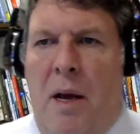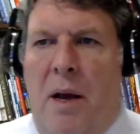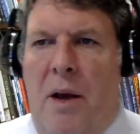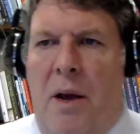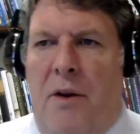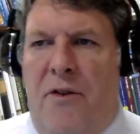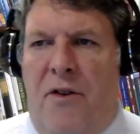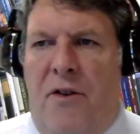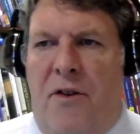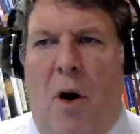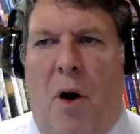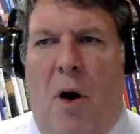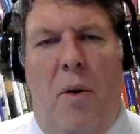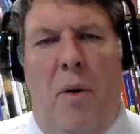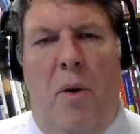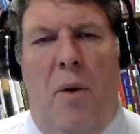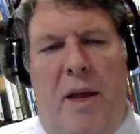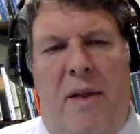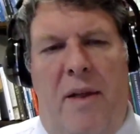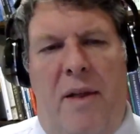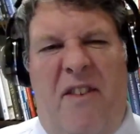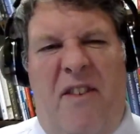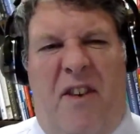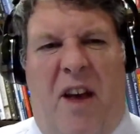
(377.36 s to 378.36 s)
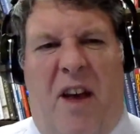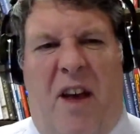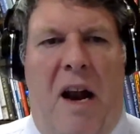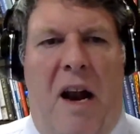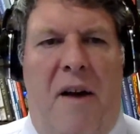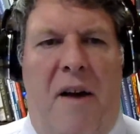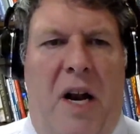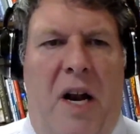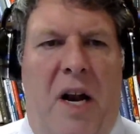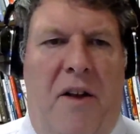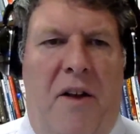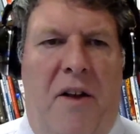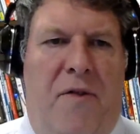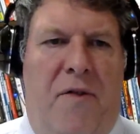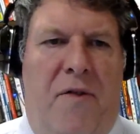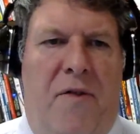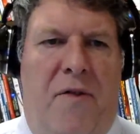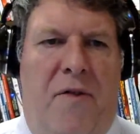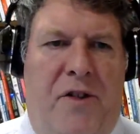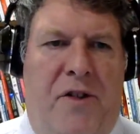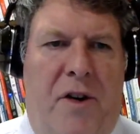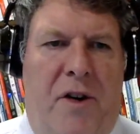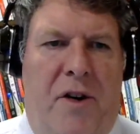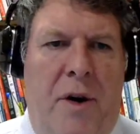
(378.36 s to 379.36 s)
So that's kind of a nice
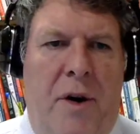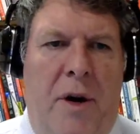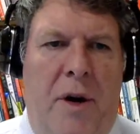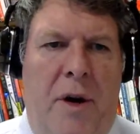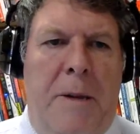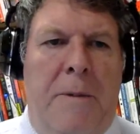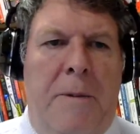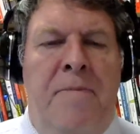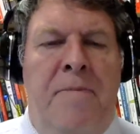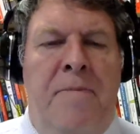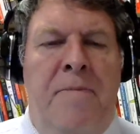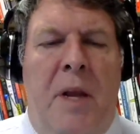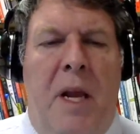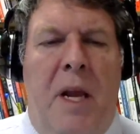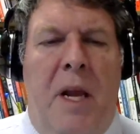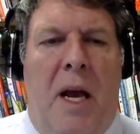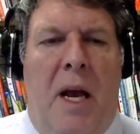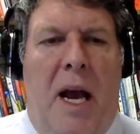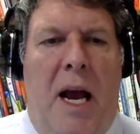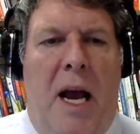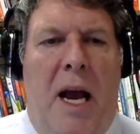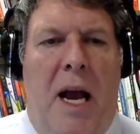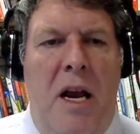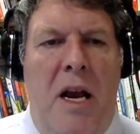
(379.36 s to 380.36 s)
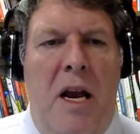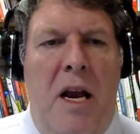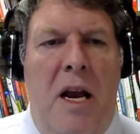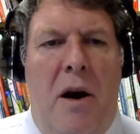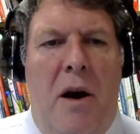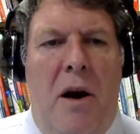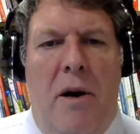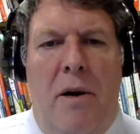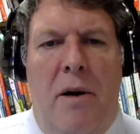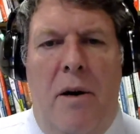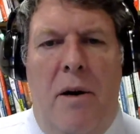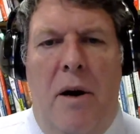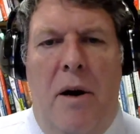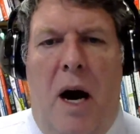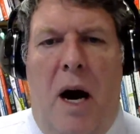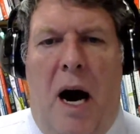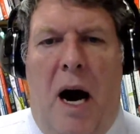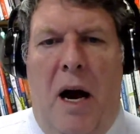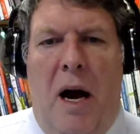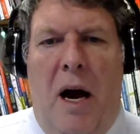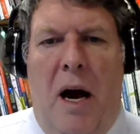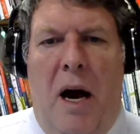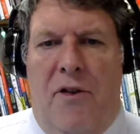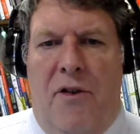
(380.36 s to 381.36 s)
feature. In here,
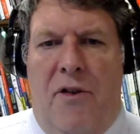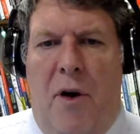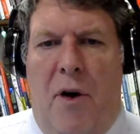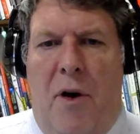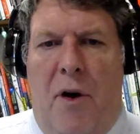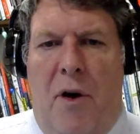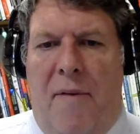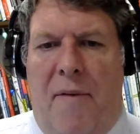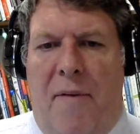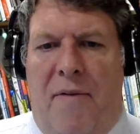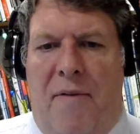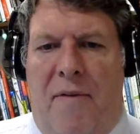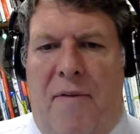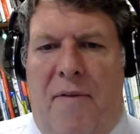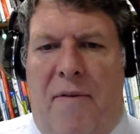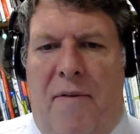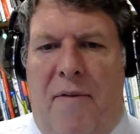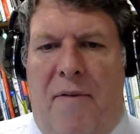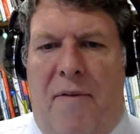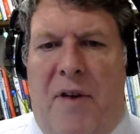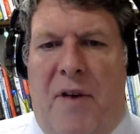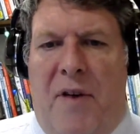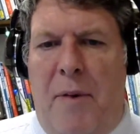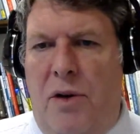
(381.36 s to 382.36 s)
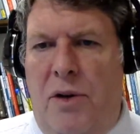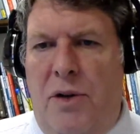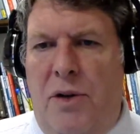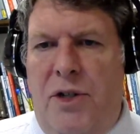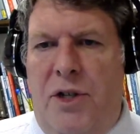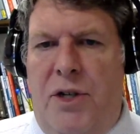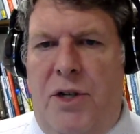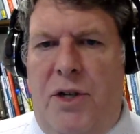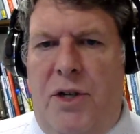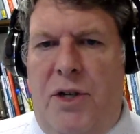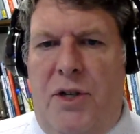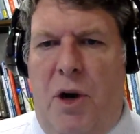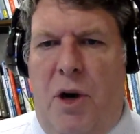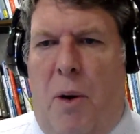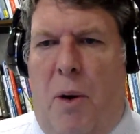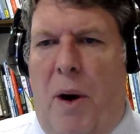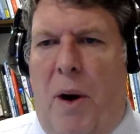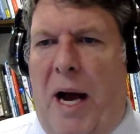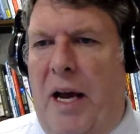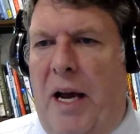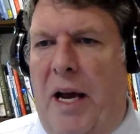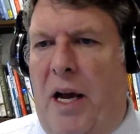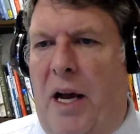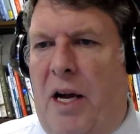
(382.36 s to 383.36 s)
I also have camera controls, so I
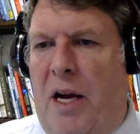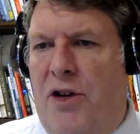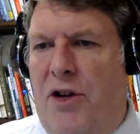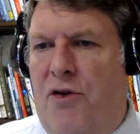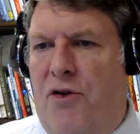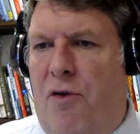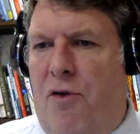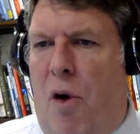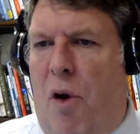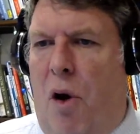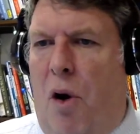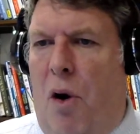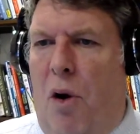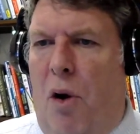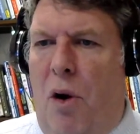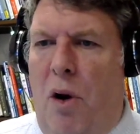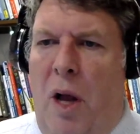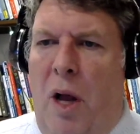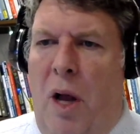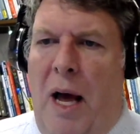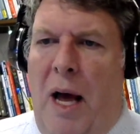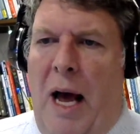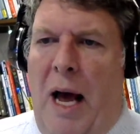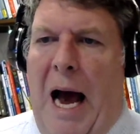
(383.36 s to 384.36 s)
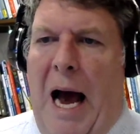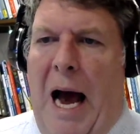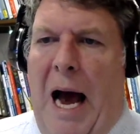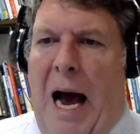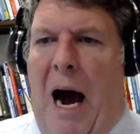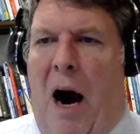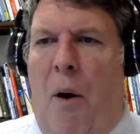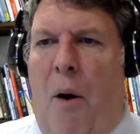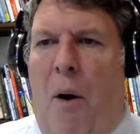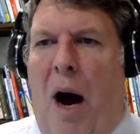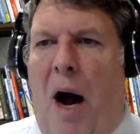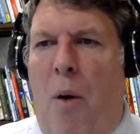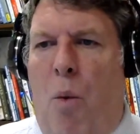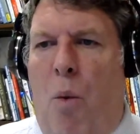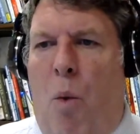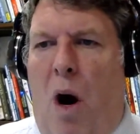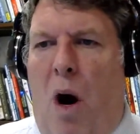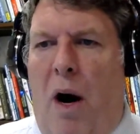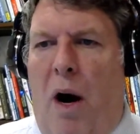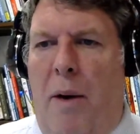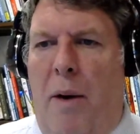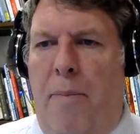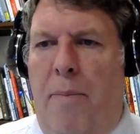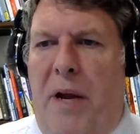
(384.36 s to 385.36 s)
can control how I
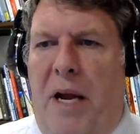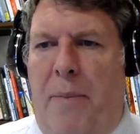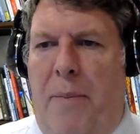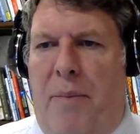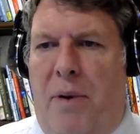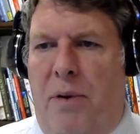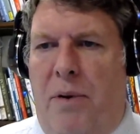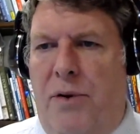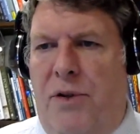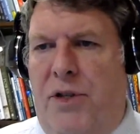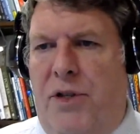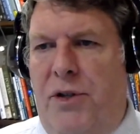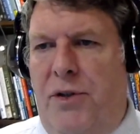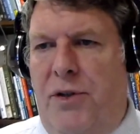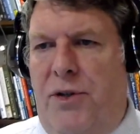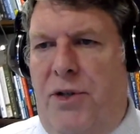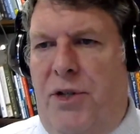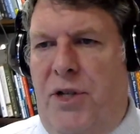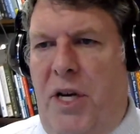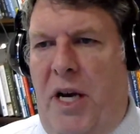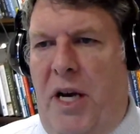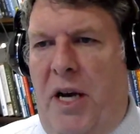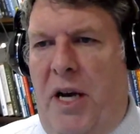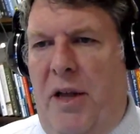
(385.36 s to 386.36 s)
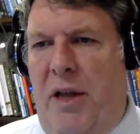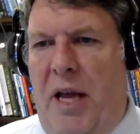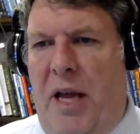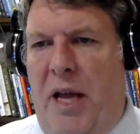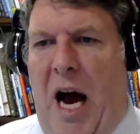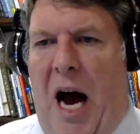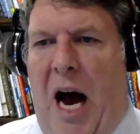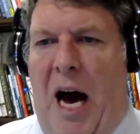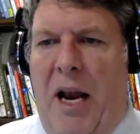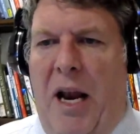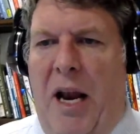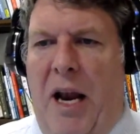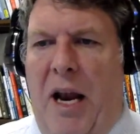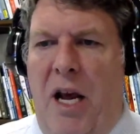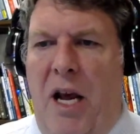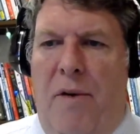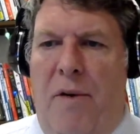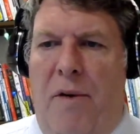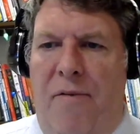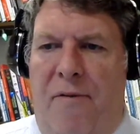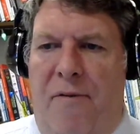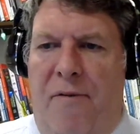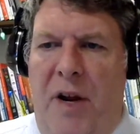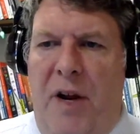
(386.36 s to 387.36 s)
want people to see the audio
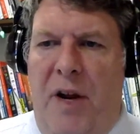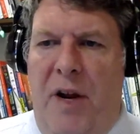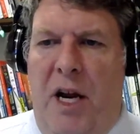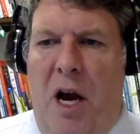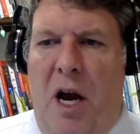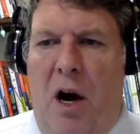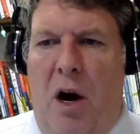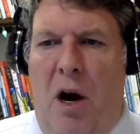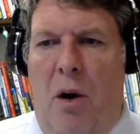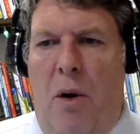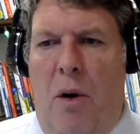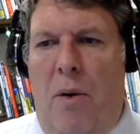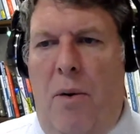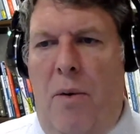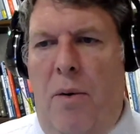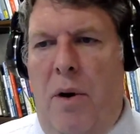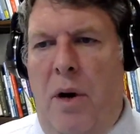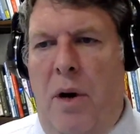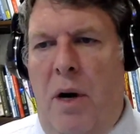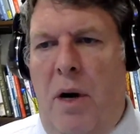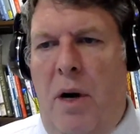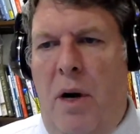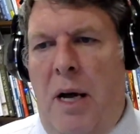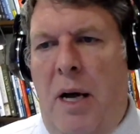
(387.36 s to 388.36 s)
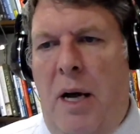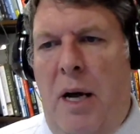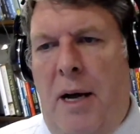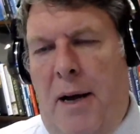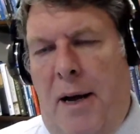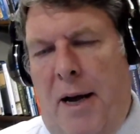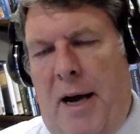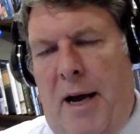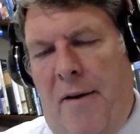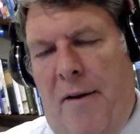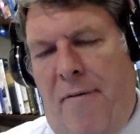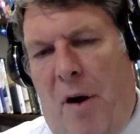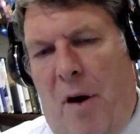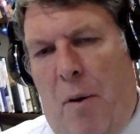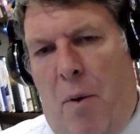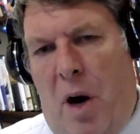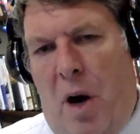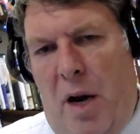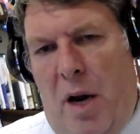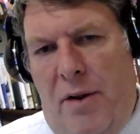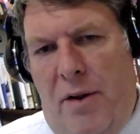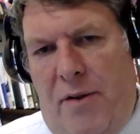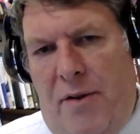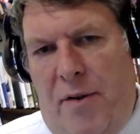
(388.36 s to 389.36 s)
and video. If I
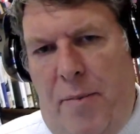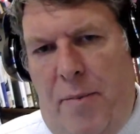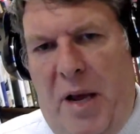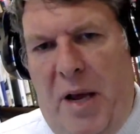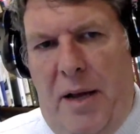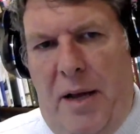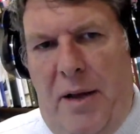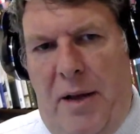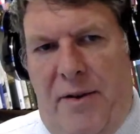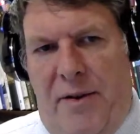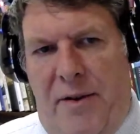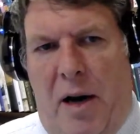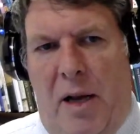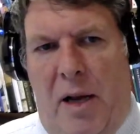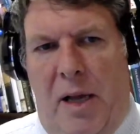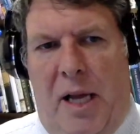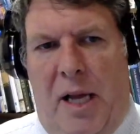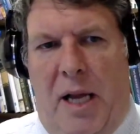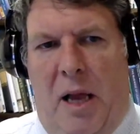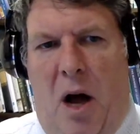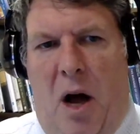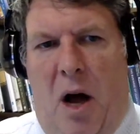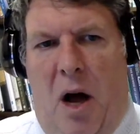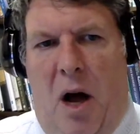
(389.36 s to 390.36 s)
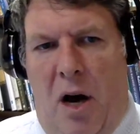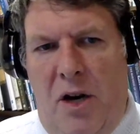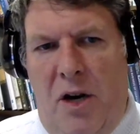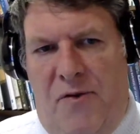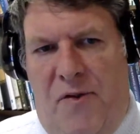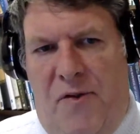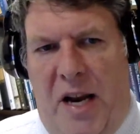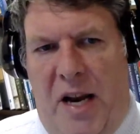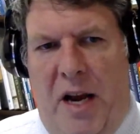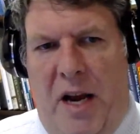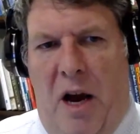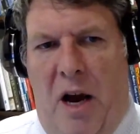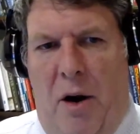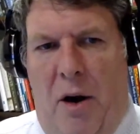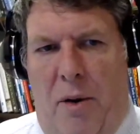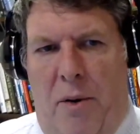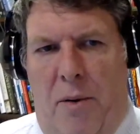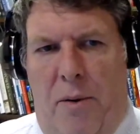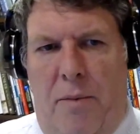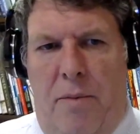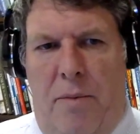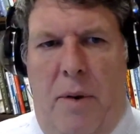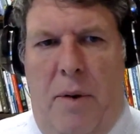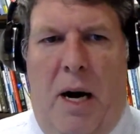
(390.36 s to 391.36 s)
want it to be an entirely large
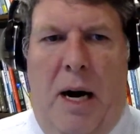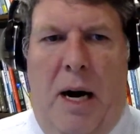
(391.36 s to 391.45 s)
video,